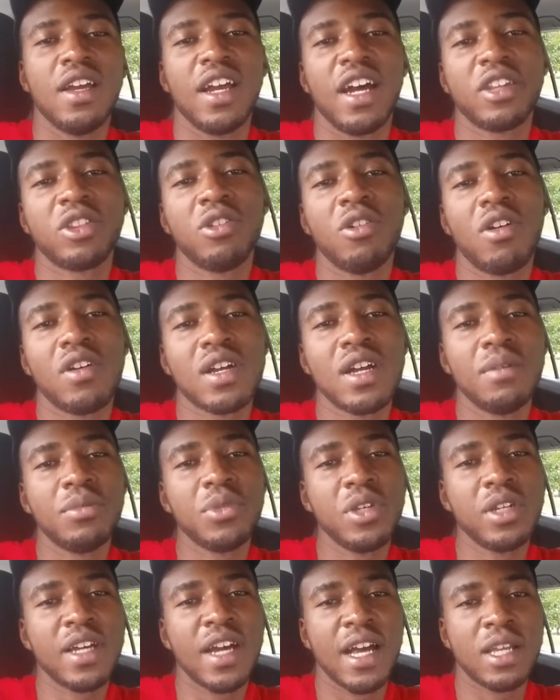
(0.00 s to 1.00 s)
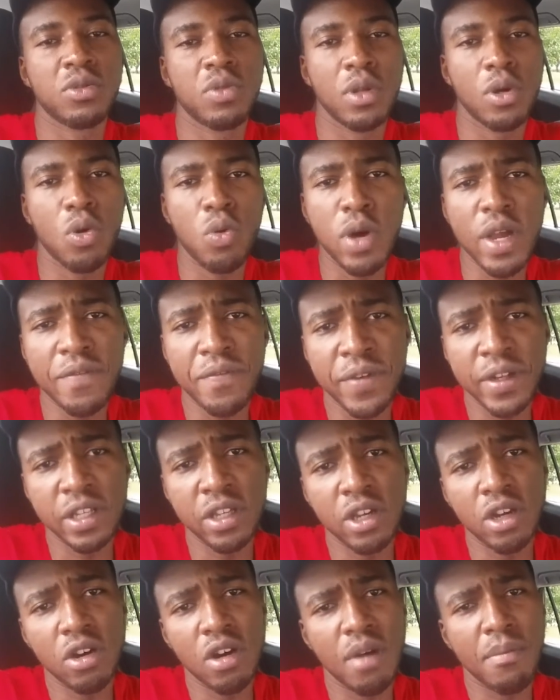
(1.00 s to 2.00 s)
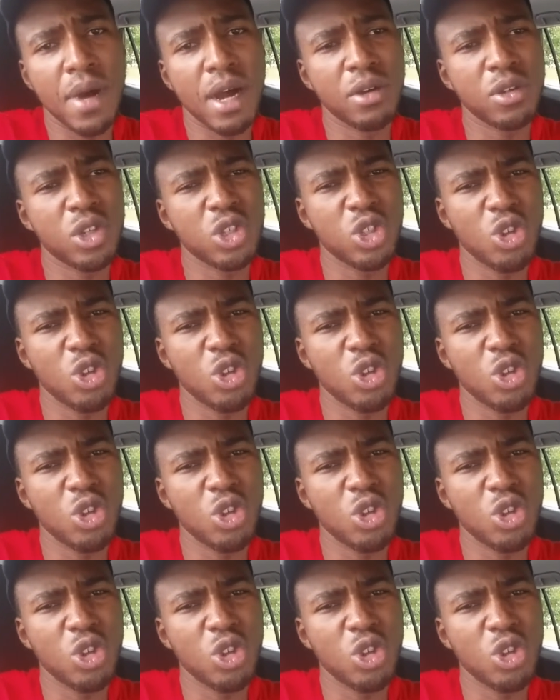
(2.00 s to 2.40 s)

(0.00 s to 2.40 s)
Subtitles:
And I thought I'd come to you guys with a quick video about